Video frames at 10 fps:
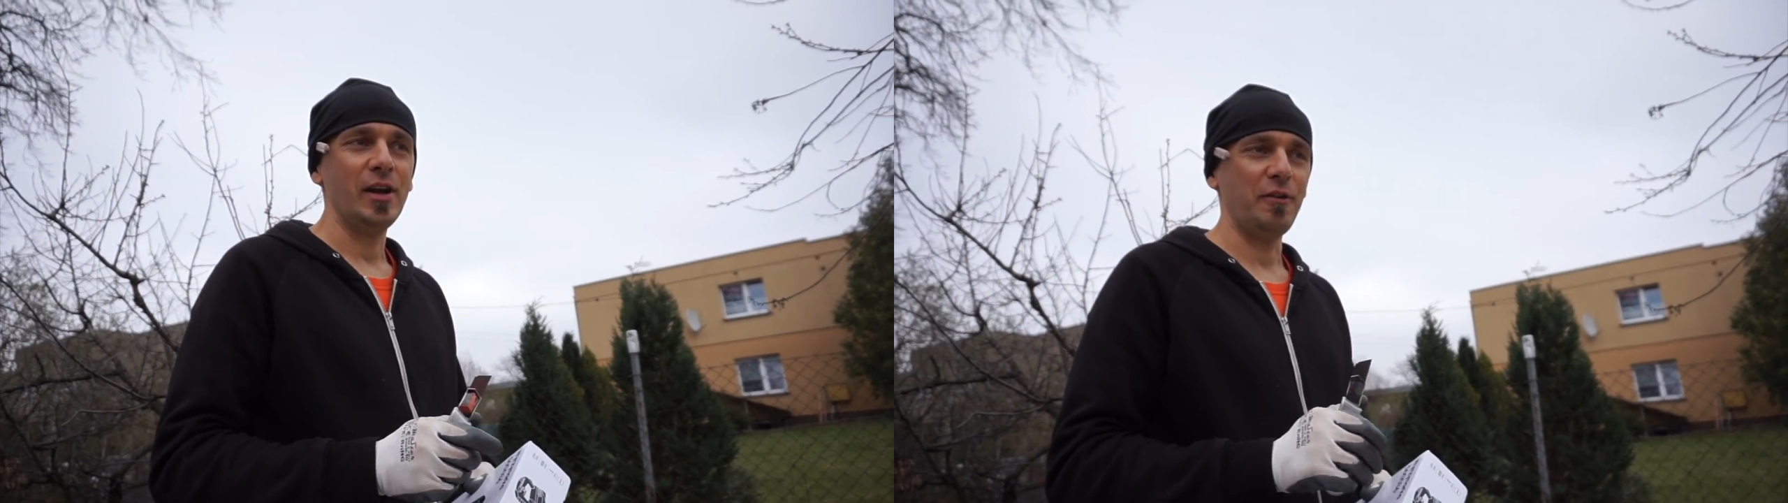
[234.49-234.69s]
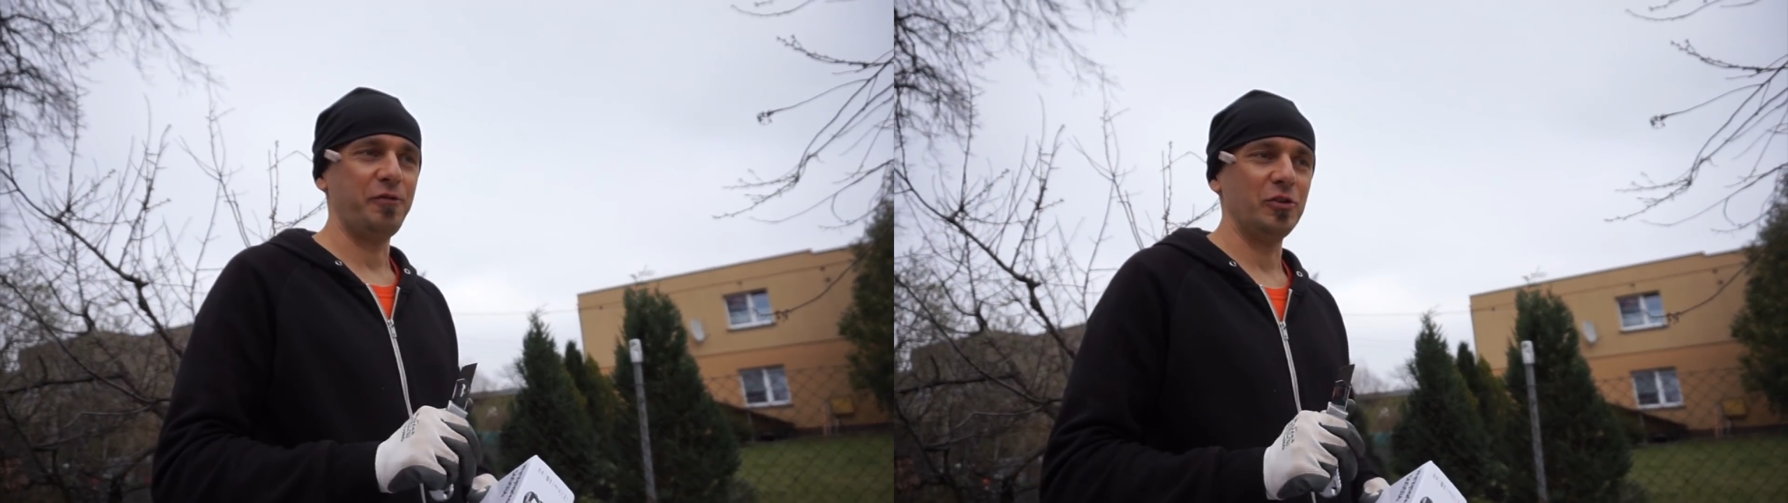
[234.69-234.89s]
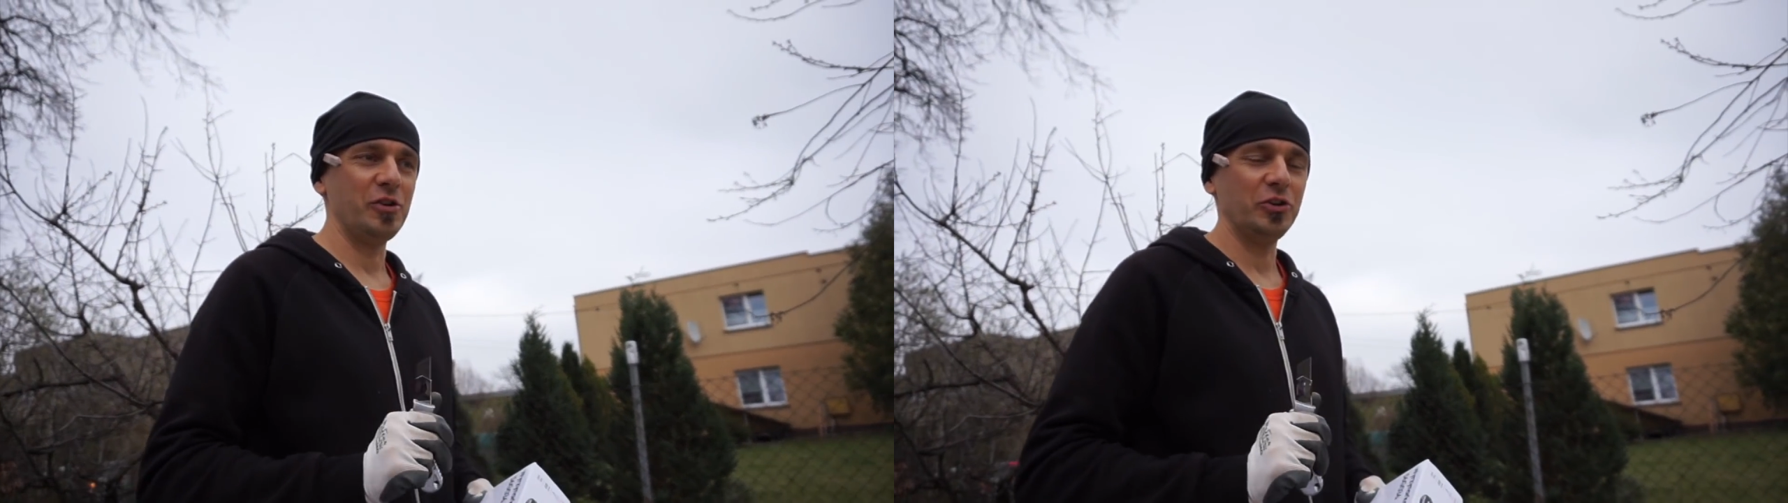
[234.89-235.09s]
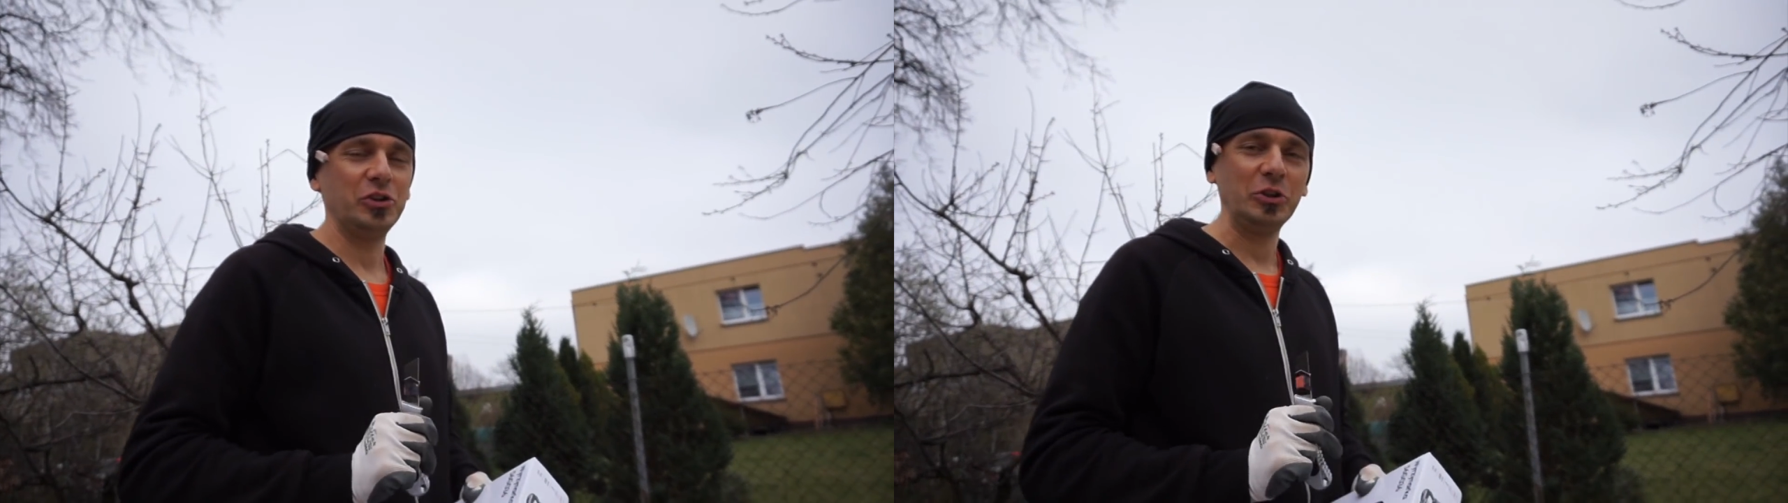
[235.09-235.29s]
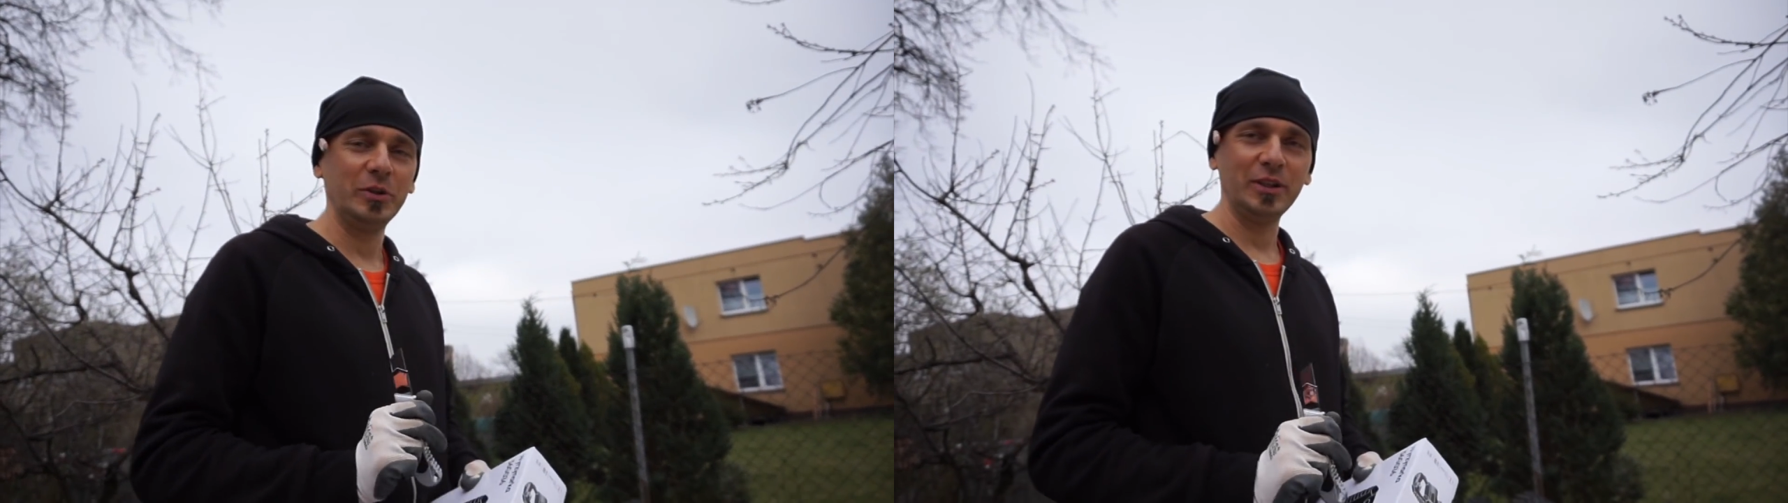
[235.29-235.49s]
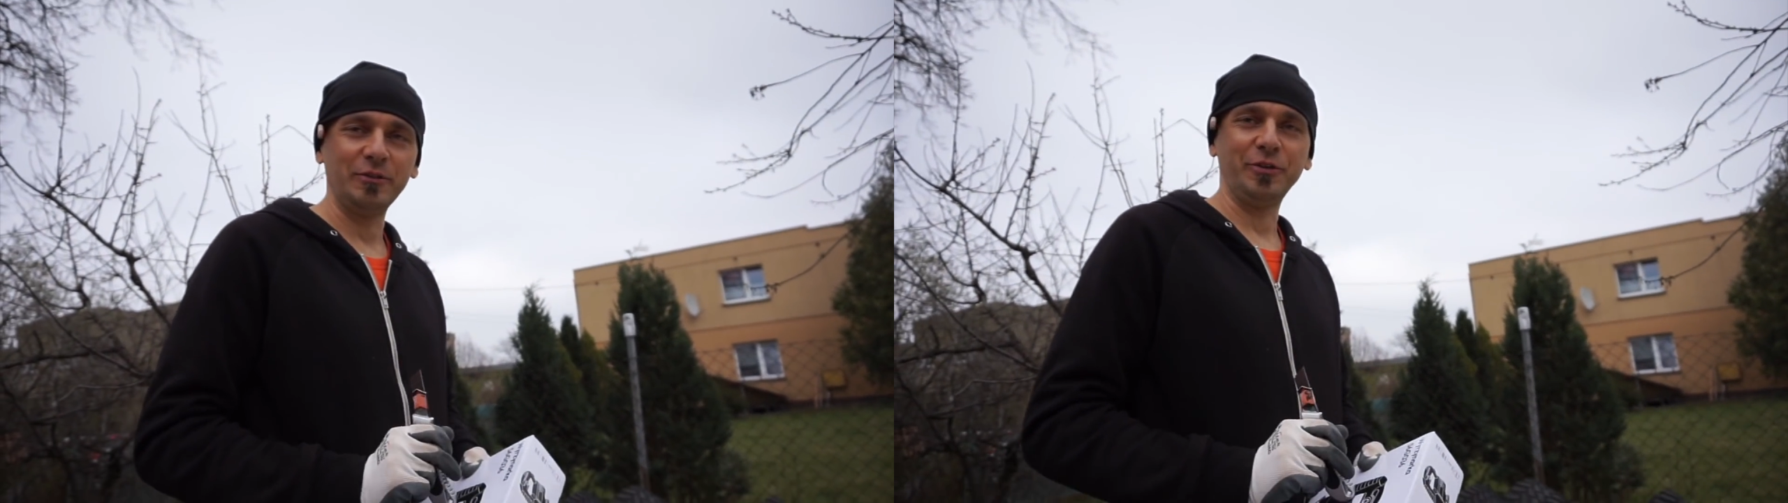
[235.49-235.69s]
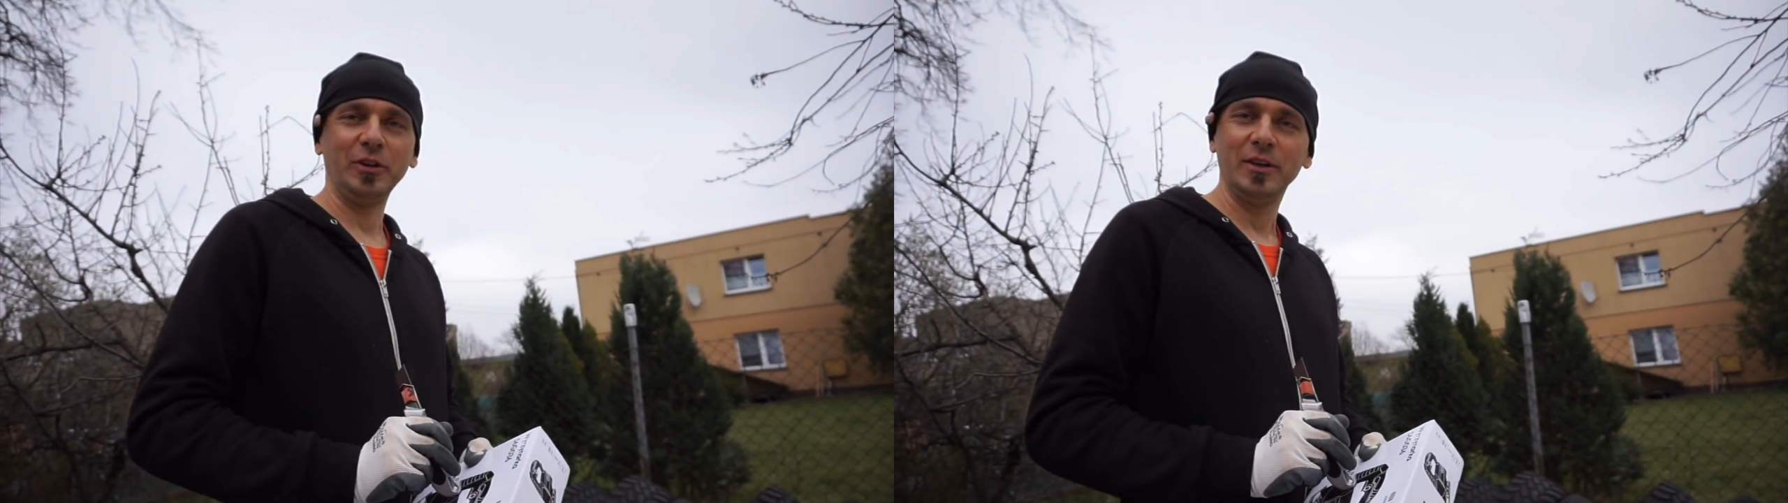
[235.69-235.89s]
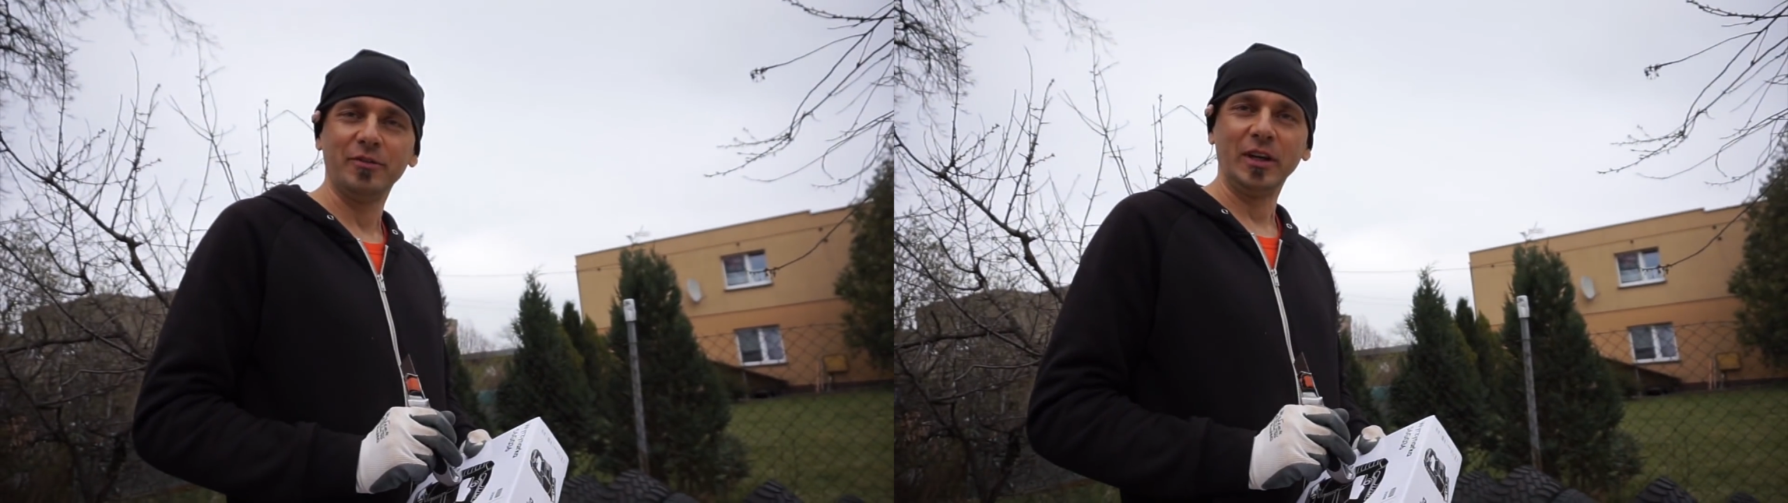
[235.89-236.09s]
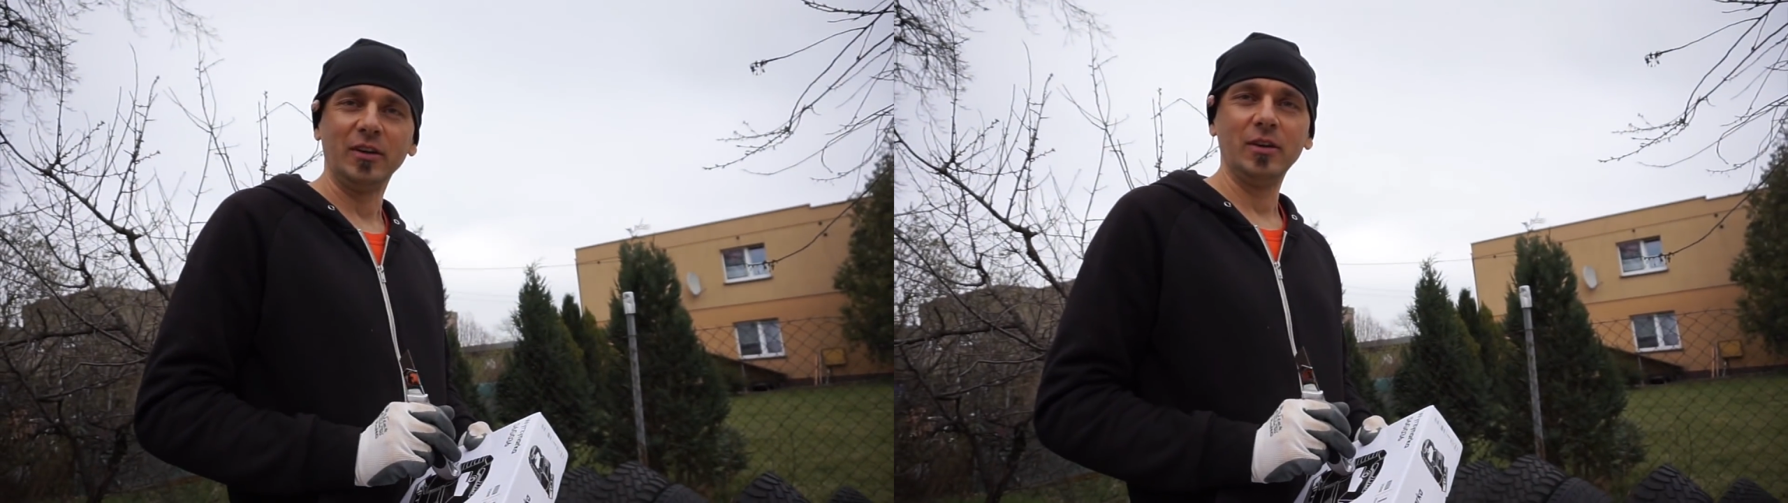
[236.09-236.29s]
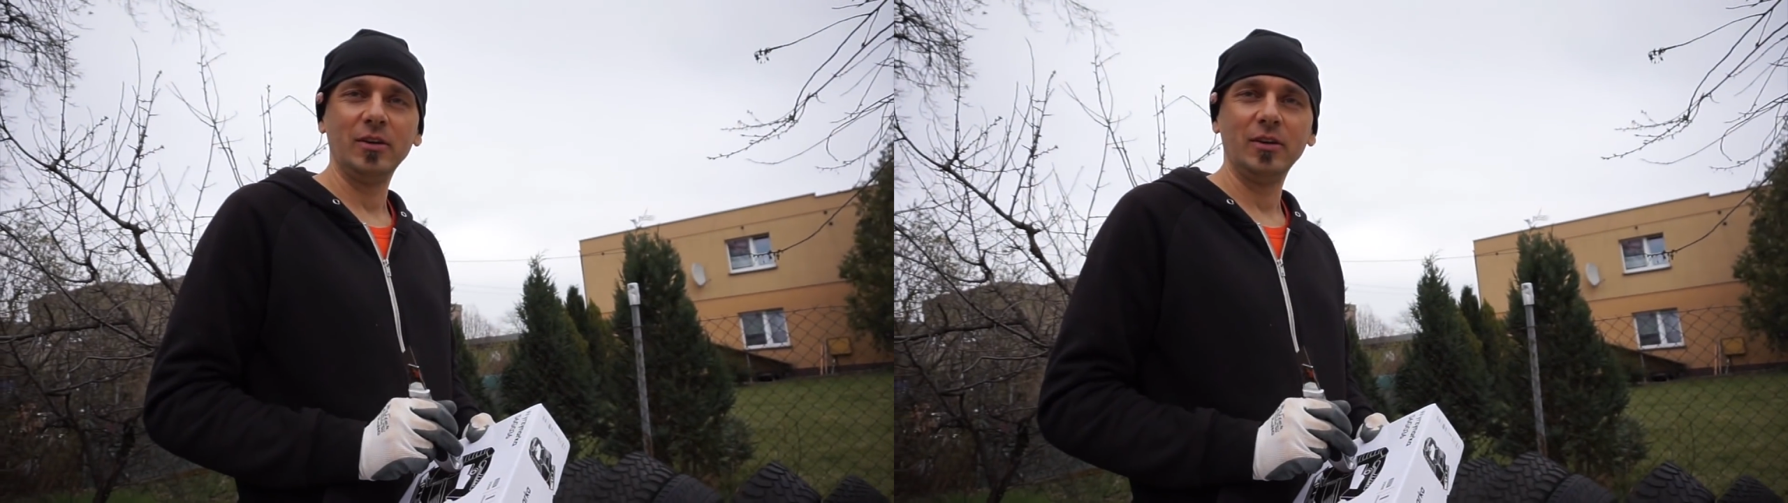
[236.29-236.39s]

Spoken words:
If you're not doing it for living,